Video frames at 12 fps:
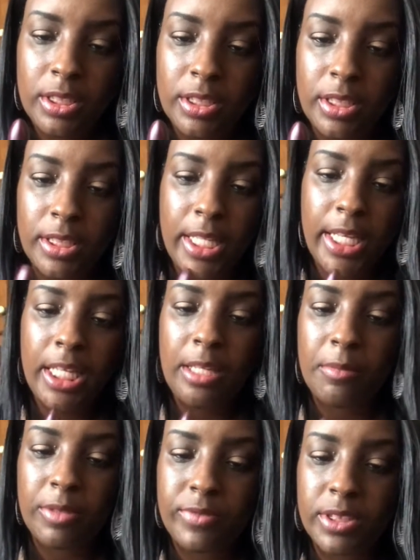the
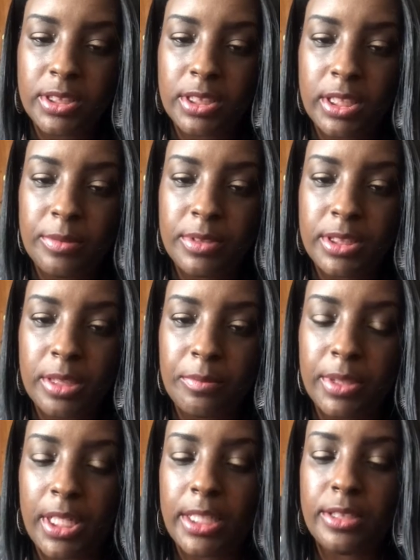name of this
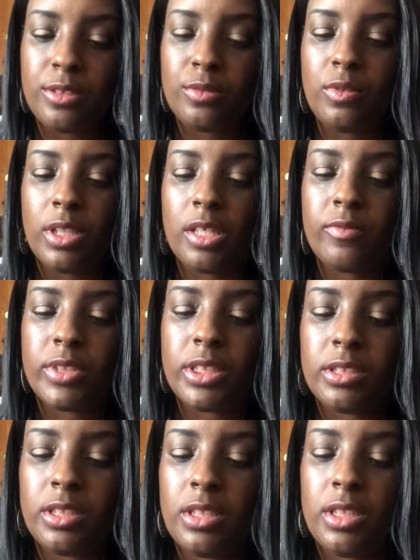lipstick, but I do love
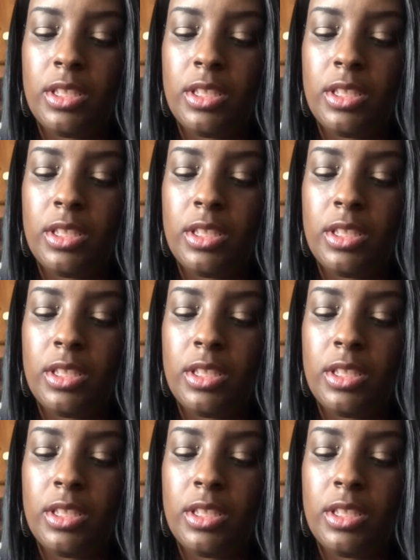it.